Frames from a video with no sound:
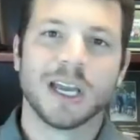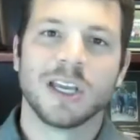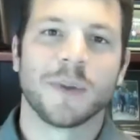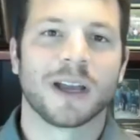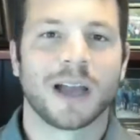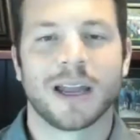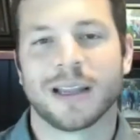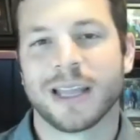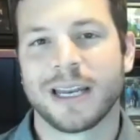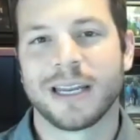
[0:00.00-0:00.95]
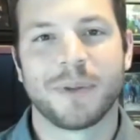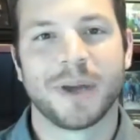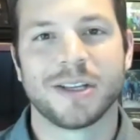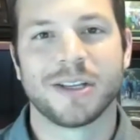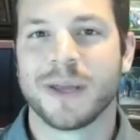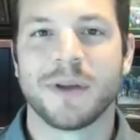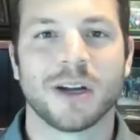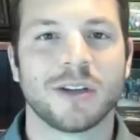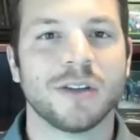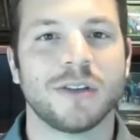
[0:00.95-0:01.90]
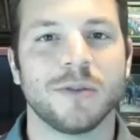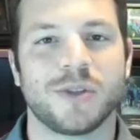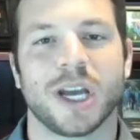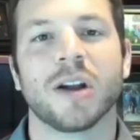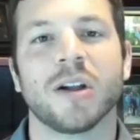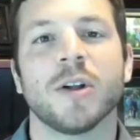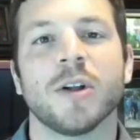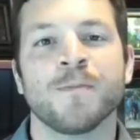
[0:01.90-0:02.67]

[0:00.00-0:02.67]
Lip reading: you might on a landing page, maybe our YouTube channel.